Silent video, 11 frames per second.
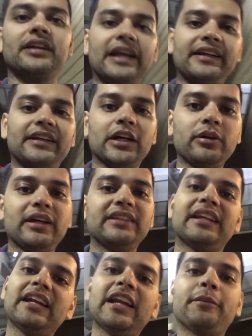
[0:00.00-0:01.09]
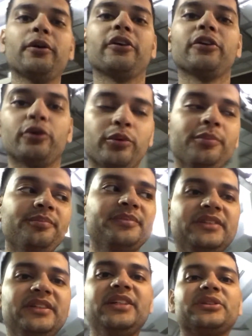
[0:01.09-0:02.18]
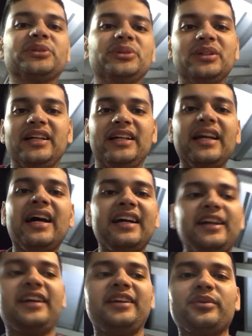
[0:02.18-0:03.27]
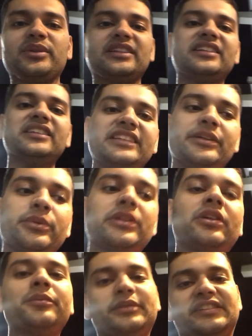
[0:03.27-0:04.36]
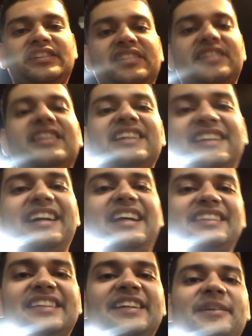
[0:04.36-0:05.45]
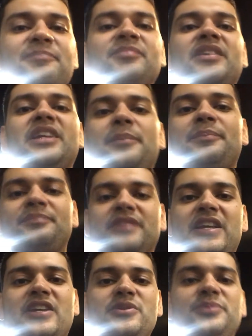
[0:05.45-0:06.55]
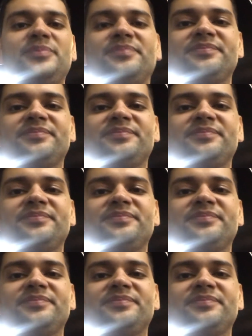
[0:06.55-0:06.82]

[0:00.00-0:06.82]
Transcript: right now, and then I'll be going home. So yeah, it was a good purchase, I'll say. Yep, thank you.